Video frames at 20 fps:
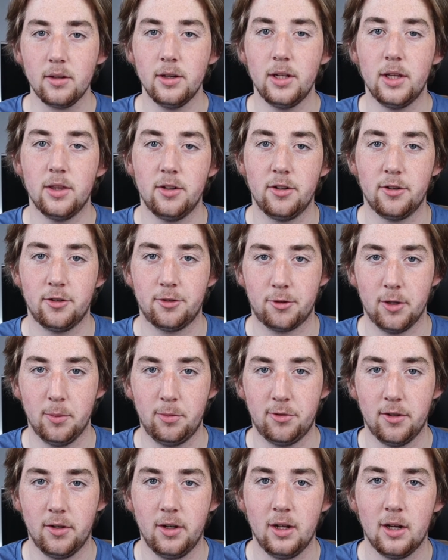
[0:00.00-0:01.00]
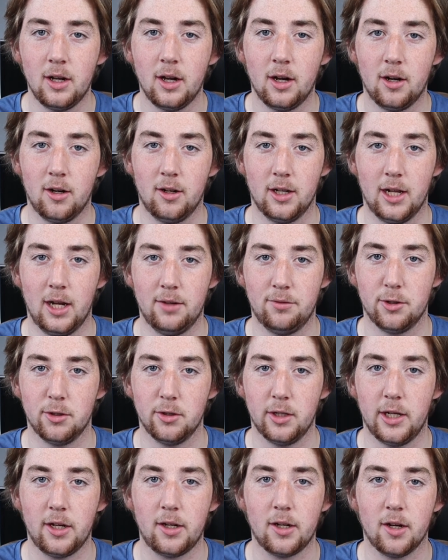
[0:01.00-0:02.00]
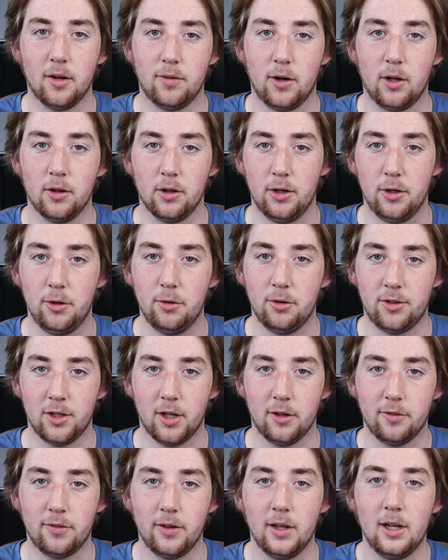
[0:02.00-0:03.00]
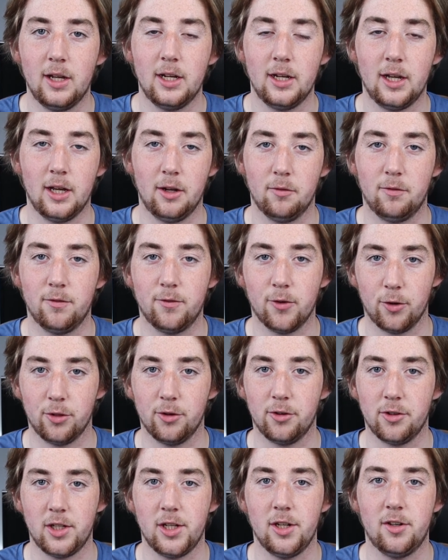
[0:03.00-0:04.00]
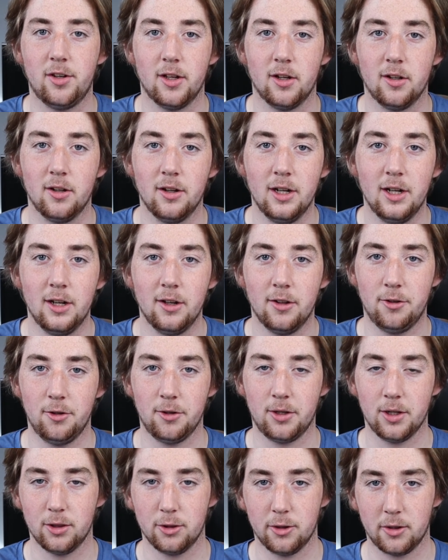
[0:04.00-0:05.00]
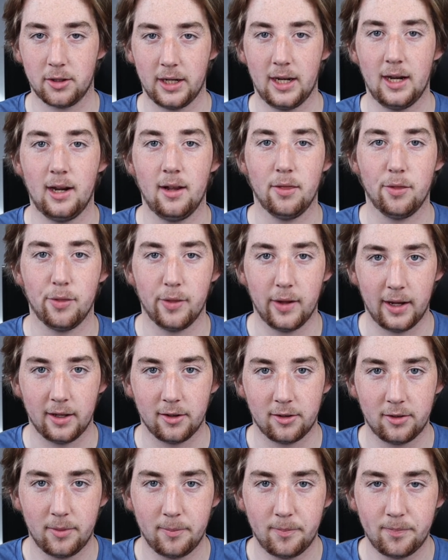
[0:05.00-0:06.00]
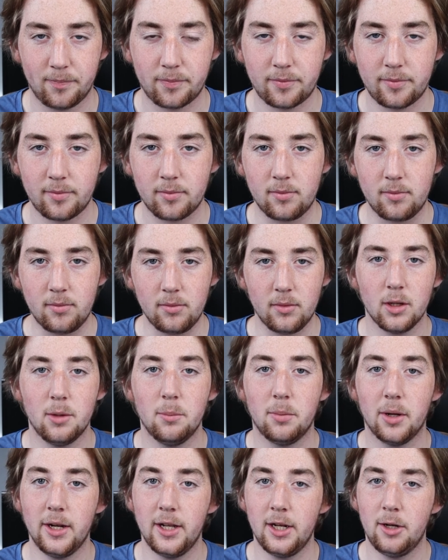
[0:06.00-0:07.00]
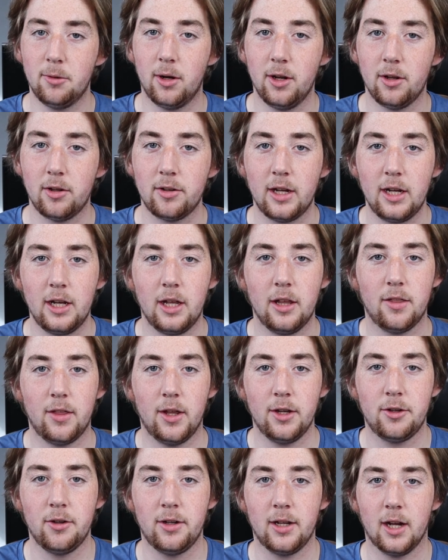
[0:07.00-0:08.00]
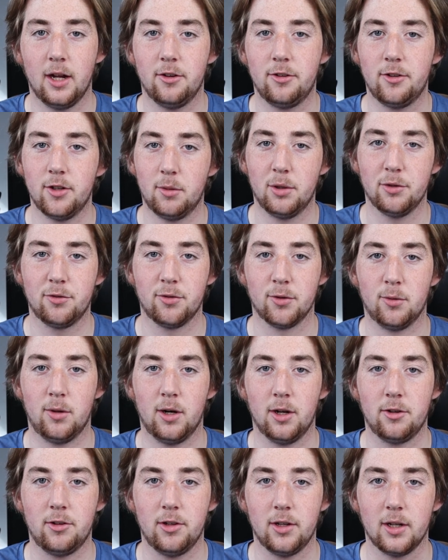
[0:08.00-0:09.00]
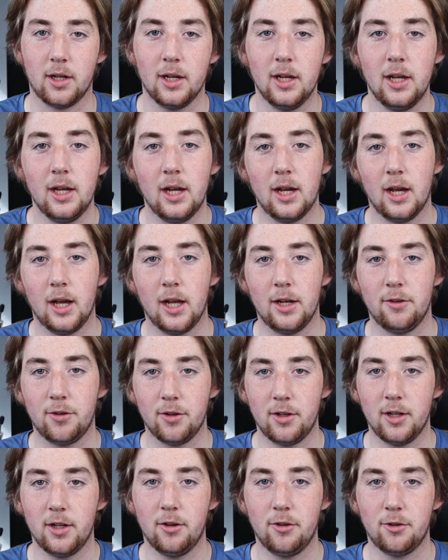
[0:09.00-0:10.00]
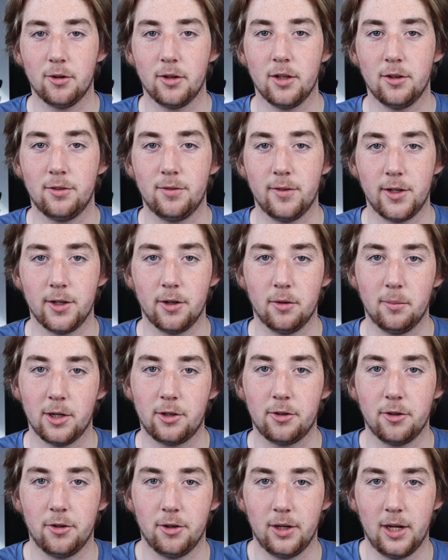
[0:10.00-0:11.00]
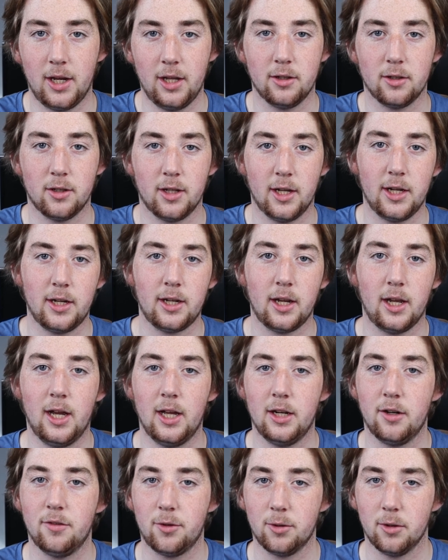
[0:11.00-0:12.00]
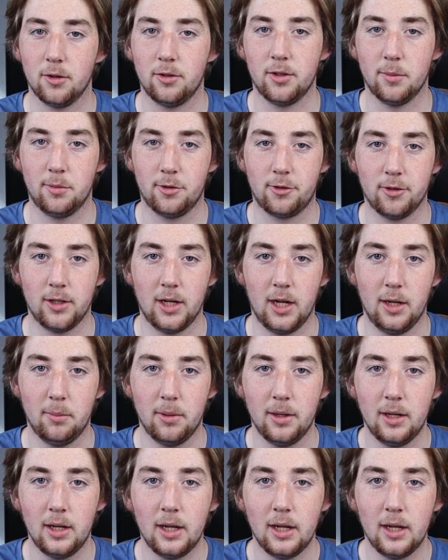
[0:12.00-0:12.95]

in the description, I'll have a link of all the new stuff in further detail so you can look at that. But anyways, thank you guys so much for watching. And if you did enjoy this video, make sure you hit like and of course subscribe.